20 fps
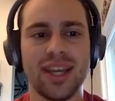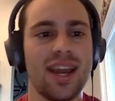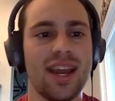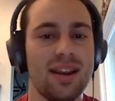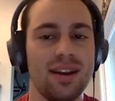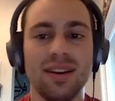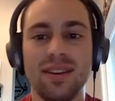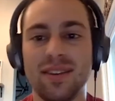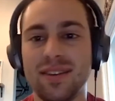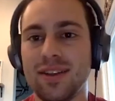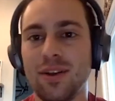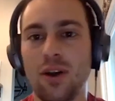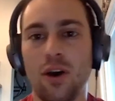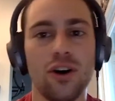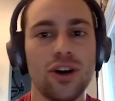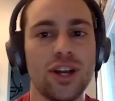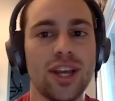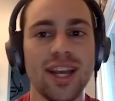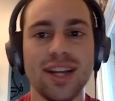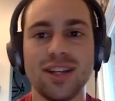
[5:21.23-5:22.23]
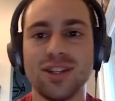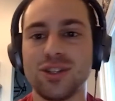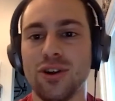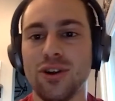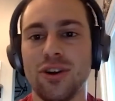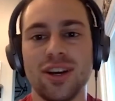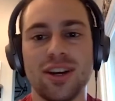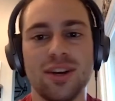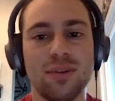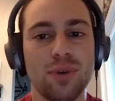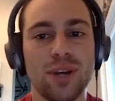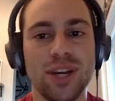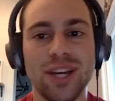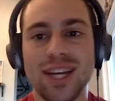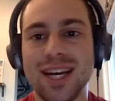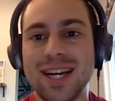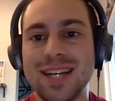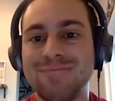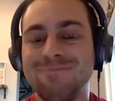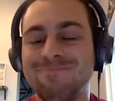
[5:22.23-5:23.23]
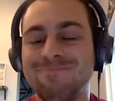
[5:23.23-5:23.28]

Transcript: get it all kickstarted and whatnot,